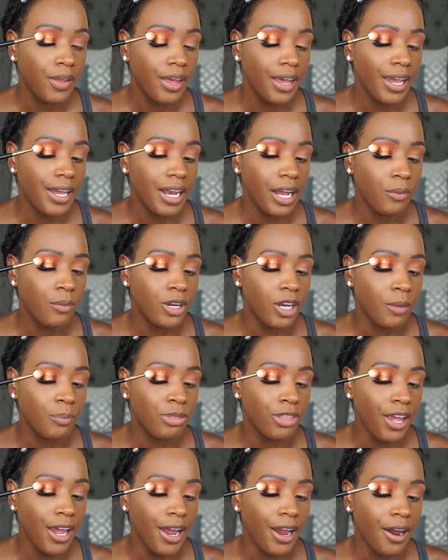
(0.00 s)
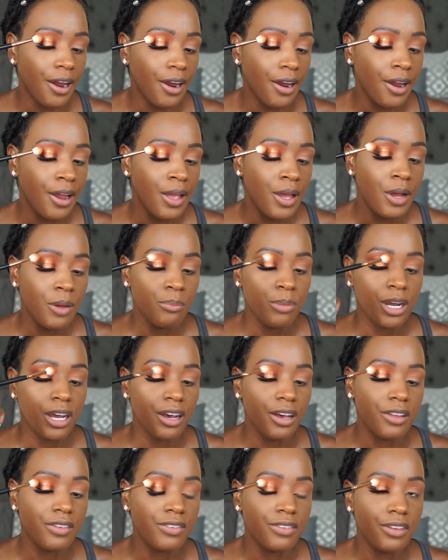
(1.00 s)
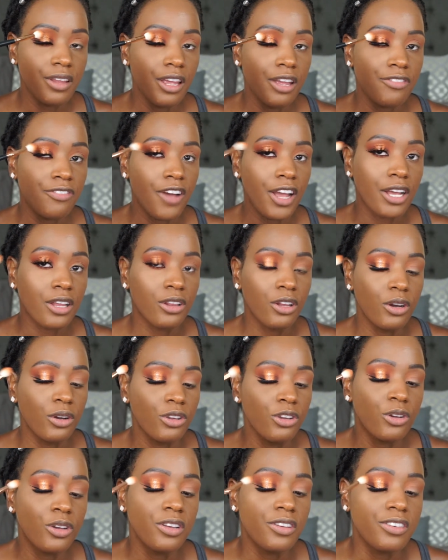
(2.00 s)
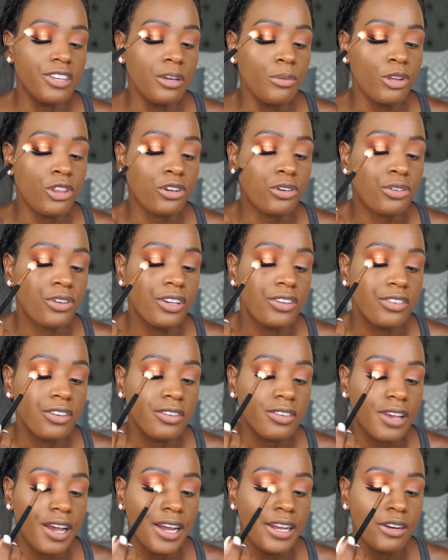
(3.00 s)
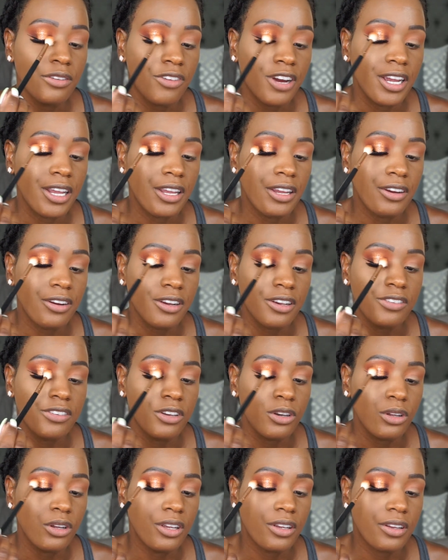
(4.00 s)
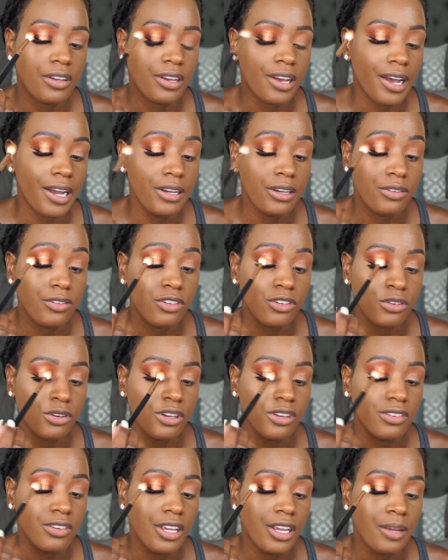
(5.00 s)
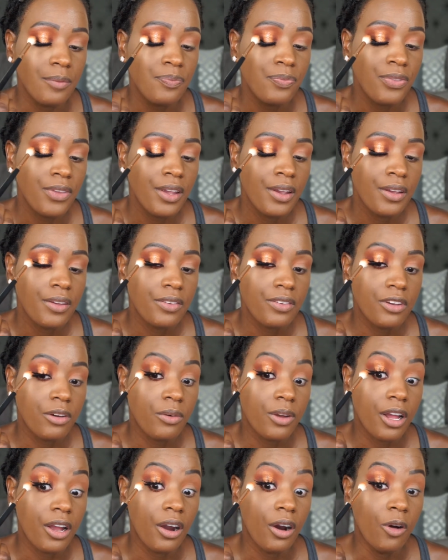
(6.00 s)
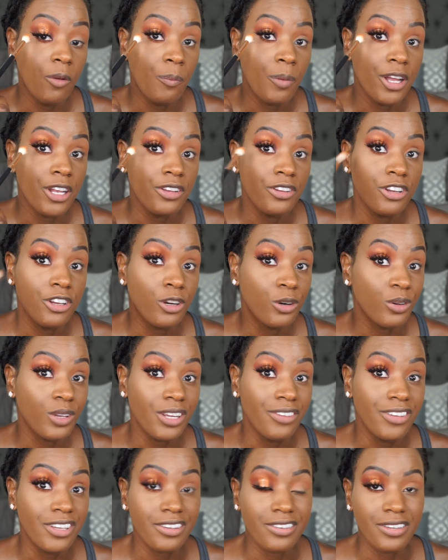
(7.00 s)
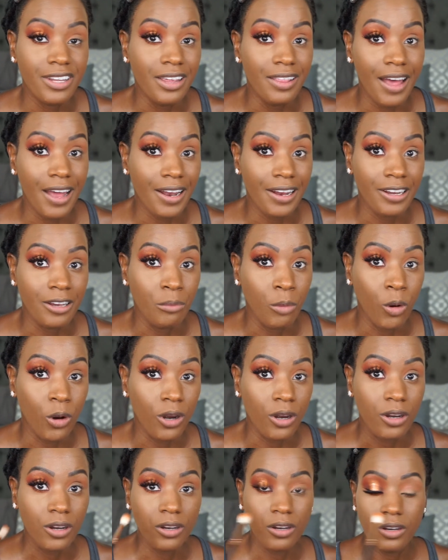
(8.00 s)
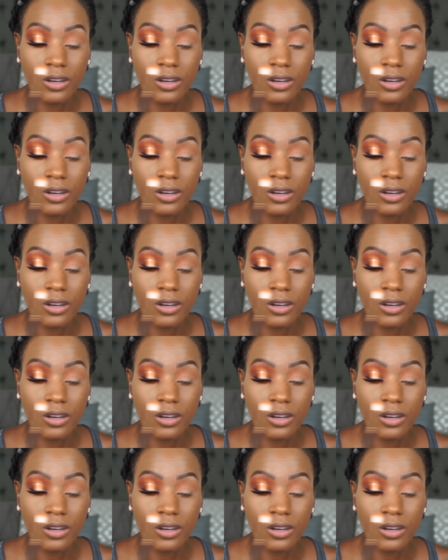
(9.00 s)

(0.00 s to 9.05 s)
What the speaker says: and I went up there because if I close, you can see where the crease is kind of right here, because it kind of is creasing. So when I open, you don't even see that anymore.